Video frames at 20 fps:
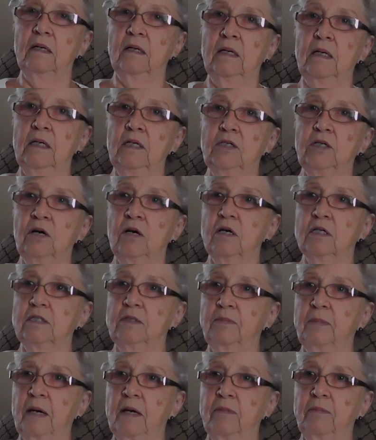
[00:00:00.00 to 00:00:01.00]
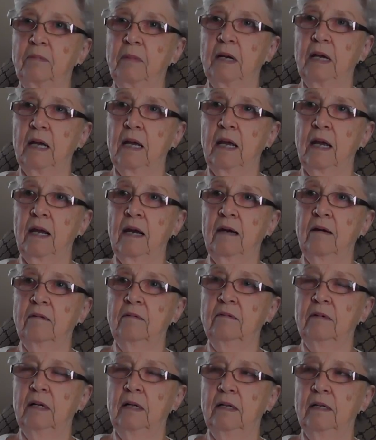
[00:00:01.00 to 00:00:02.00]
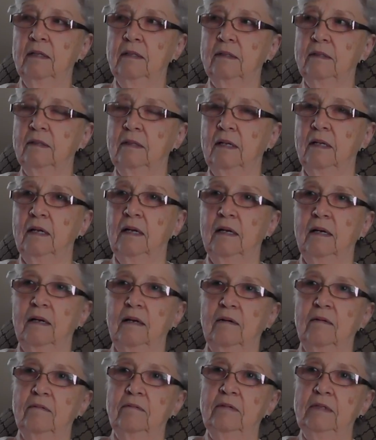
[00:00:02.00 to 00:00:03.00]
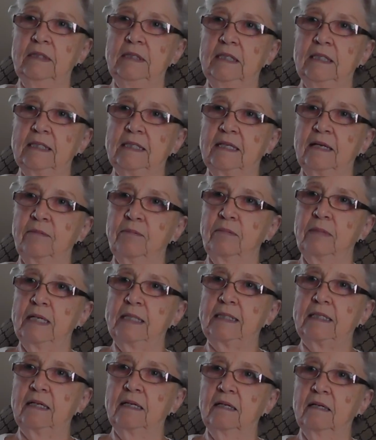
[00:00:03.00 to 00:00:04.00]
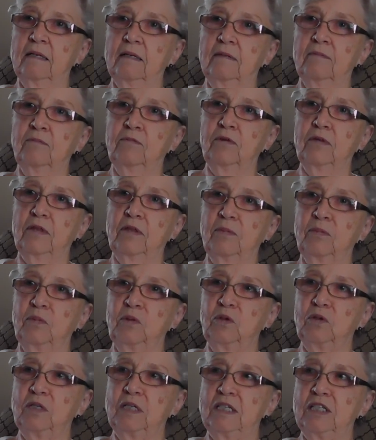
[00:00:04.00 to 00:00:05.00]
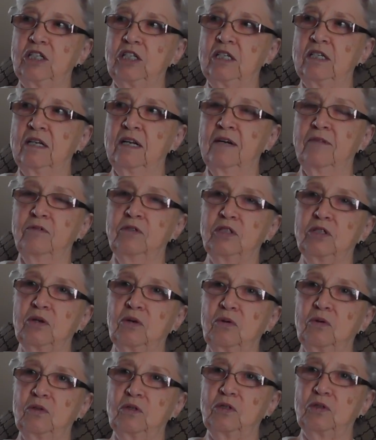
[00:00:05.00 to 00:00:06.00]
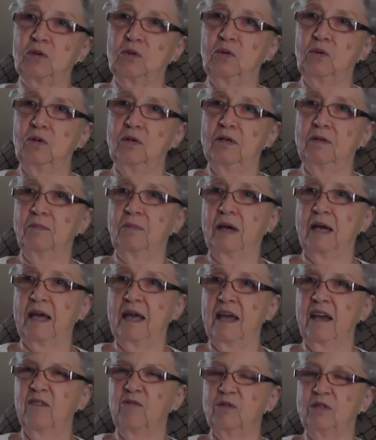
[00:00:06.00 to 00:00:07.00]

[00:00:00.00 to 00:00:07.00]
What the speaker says: He talks about my hair. Well, we did some messing with a beautician that was going to school, and my hair